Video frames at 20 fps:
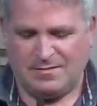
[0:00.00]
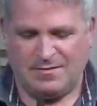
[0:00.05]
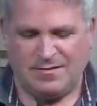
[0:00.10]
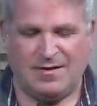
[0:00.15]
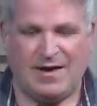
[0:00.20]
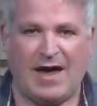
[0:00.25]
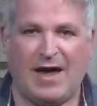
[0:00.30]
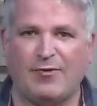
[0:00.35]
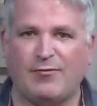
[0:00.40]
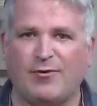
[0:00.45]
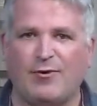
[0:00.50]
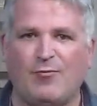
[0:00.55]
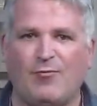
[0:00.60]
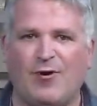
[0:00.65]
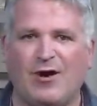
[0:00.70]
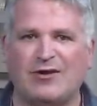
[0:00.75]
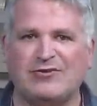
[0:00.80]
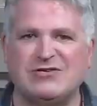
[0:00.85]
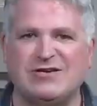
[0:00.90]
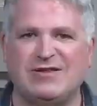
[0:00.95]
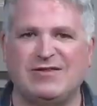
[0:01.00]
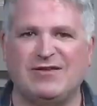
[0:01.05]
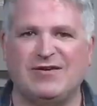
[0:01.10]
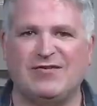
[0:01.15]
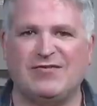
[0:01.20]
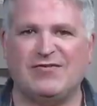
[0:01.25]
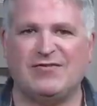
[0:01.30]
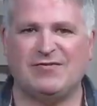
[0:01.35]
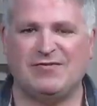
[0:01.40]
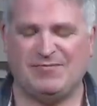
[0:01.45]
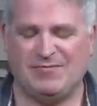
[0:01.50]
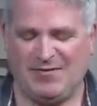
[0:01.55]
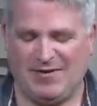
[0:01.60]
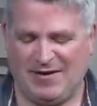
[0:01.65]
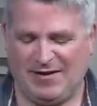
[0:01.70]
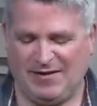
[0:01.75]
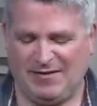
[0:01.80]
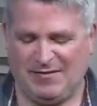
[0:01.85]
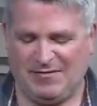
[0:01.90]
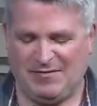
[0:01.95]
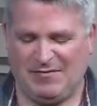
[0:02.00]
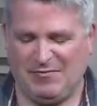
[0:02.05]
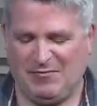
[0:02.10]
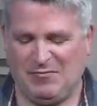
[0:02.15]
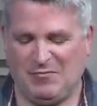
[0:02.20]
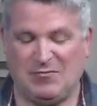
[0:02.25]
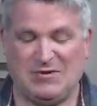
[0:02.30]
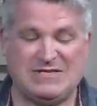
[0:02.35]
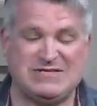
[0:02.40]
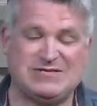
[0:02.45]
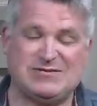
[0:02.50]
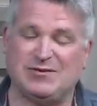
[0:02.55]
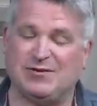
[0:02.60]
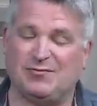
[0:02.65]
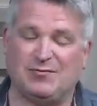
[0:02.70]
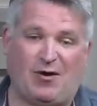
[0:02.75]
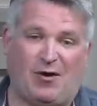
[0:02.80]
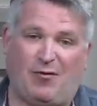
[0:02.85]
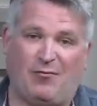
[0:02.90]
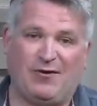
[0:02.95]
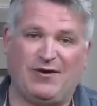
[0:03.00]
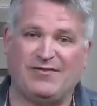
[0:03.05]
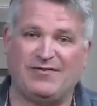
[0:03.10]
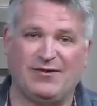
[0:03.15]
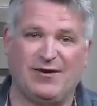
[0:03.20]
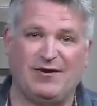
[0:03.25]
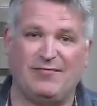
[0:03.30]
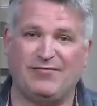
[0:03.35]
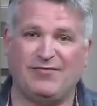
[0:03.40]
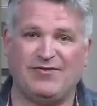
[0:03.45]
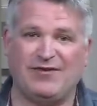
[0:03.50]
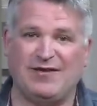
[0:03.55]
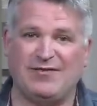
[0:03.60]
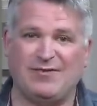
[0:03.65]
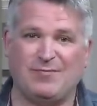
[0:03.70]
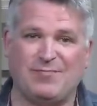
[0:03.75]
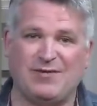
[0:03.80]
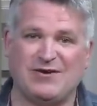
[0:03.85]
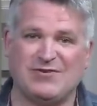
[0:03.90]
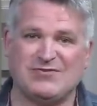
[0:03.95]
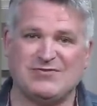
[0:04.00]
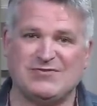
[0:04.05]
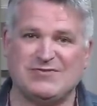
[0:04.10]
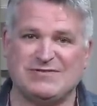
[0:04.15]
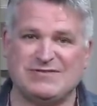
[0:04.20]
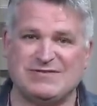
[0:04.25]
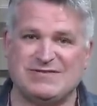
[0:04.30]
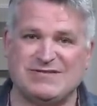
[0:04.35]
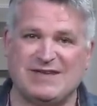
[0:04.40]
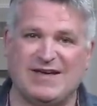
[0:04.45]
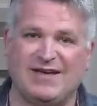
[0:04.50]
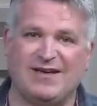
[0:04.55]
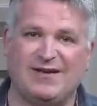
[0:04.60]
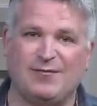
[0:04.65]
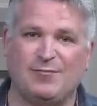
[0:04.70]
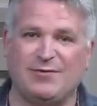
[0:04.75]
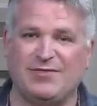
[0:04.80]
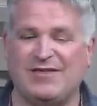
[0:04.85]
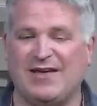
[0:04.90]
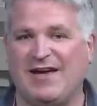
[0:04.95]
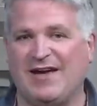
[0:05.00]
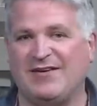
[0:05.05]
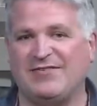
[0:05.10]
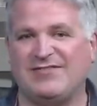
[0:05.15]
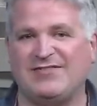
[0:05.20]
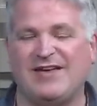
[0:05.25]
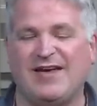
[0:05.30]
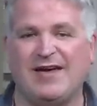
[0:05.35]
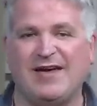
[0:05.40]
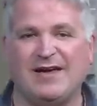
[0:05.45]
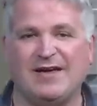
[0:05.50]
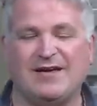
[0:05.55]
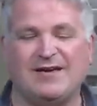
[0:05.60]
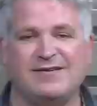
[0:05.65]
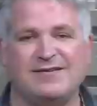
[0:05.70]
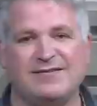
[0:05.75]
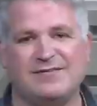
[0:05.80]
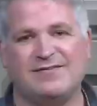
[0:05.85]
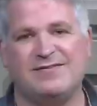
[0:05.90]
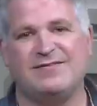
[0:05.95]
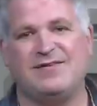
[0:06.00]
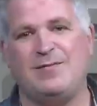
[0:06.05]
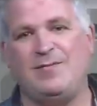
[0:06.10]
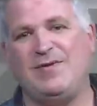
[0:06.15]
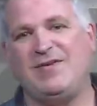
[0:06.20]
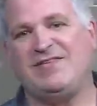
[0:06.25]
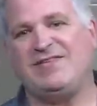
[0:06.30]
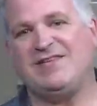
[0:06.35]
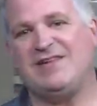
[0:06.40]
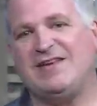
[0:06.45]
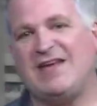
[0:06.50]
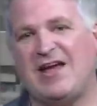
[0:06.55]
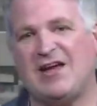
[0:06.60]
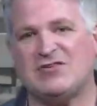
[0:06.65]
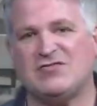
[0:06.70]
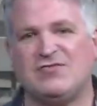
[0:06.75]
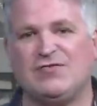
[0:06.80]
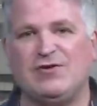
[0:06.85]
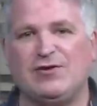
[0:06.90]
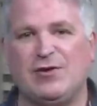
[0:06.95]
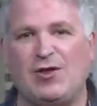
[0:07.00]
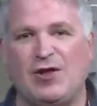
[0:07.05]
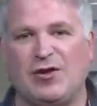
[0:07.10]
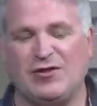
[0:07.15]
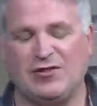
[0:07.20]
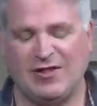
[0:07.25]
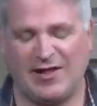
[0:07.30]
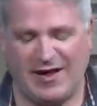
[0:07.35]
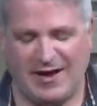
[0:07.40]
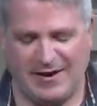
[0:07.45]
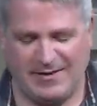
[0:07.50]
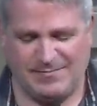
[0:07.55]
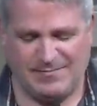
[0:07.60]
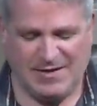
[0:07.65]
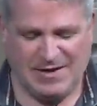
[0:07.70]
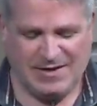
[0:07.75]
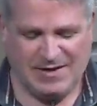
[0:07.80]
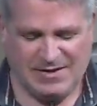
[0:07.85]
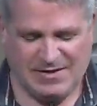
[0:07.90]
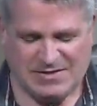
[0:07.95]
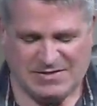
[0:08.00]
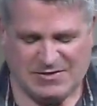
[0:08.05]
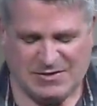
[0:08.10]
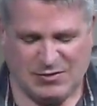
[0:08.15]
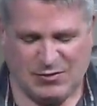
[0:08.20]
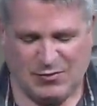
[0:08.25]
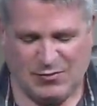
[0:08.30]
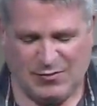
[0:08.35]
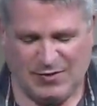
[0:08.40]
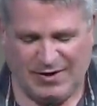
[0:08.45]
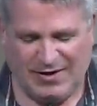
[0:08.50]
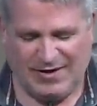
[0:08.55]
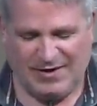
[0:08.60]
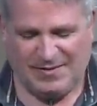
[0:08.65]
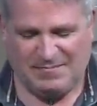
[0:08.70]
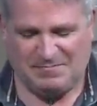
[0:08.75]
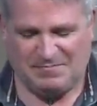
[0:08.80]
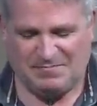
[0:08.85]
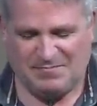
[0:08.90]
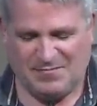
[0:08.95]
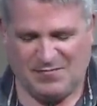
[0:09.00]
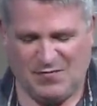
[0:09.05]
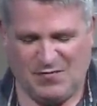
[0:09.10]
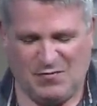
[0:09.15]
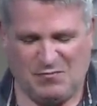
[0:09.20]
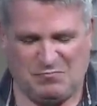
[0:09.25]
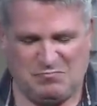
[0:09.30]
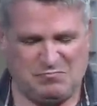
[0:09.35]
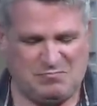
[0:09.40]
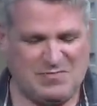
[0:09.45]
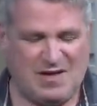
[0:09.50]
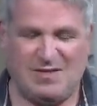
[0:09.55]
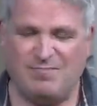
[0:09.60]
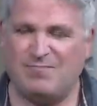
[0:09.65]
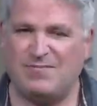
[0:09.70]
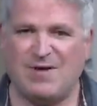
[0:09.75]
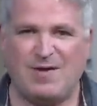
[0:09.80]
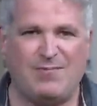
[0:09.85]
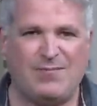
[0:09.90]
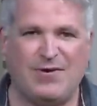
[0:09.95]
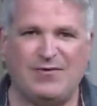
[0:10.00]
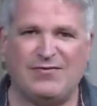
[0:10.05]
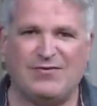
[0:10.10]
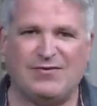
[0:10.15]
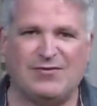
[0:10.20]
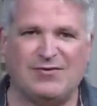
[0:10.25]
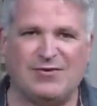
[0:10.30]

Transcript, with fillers: gathering, watching this, uh, we still always love seeing the pictures uh, with the hashtag C P C Nashville online. So um, if you keep keep posting